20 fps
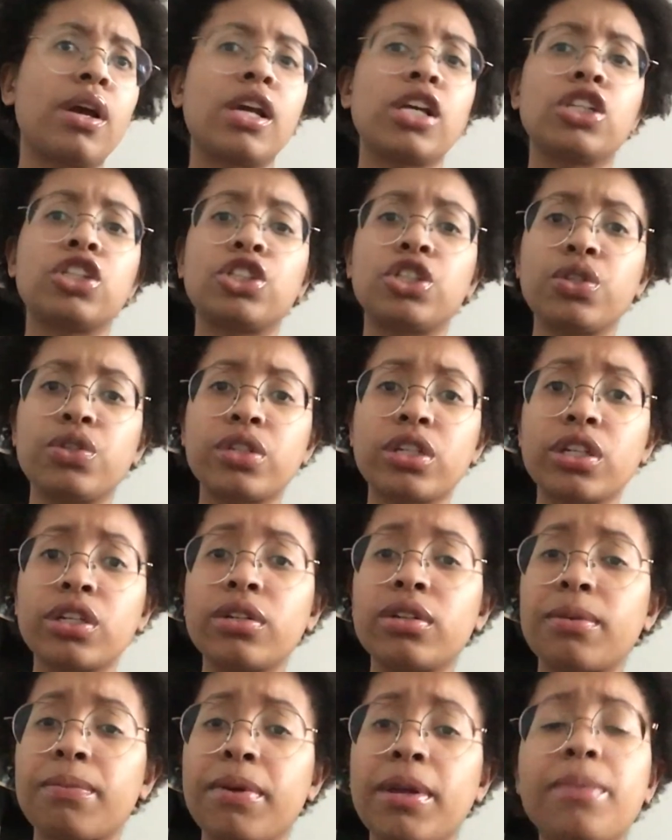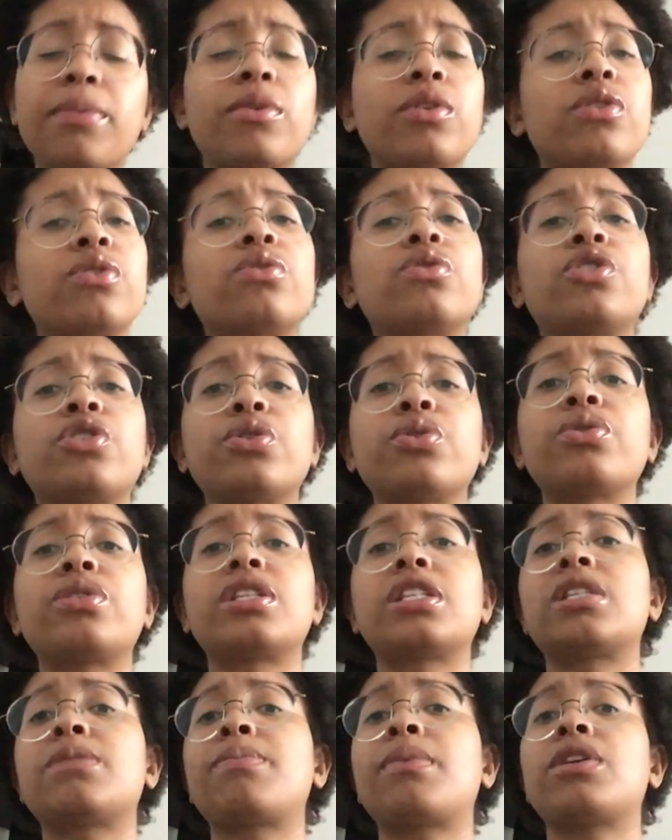choosing the people you choose
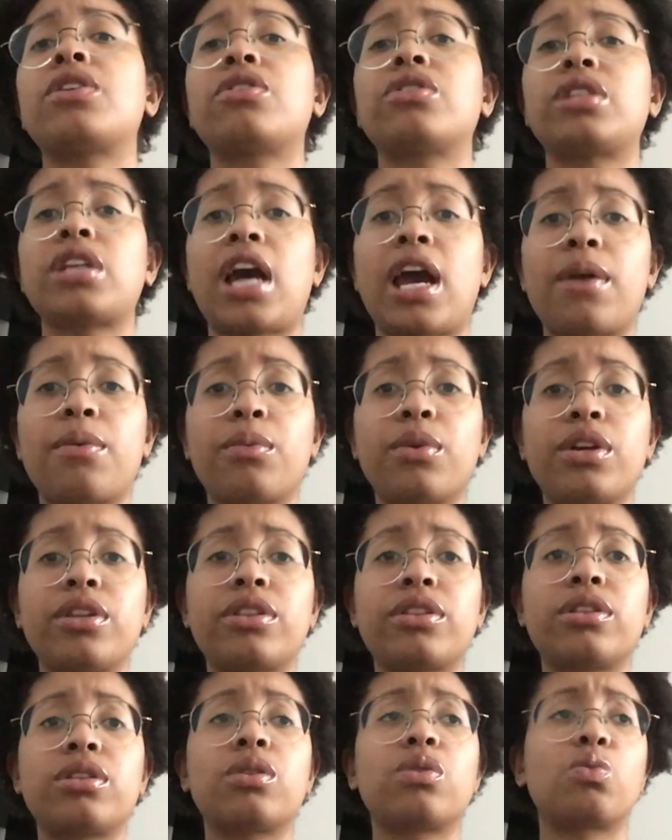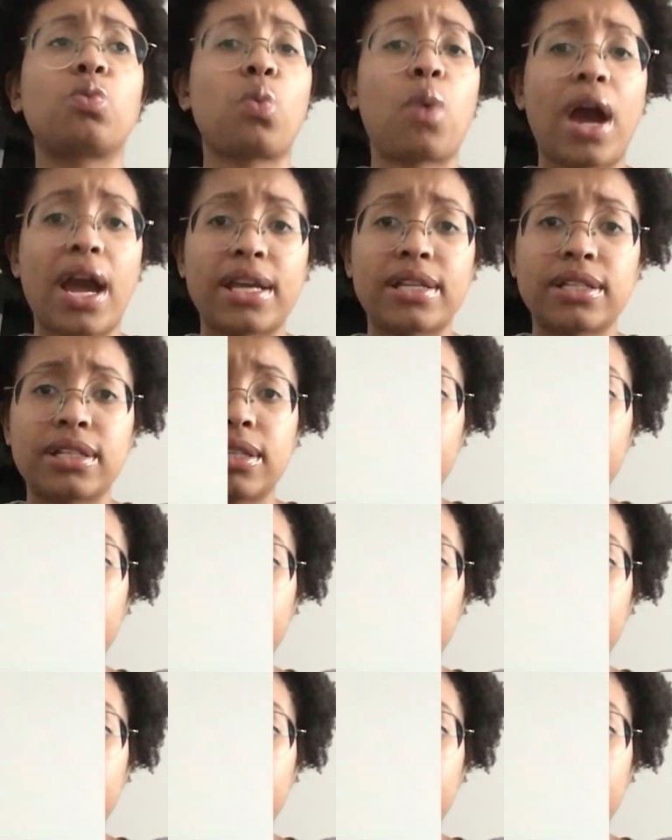to spend your time with wisely.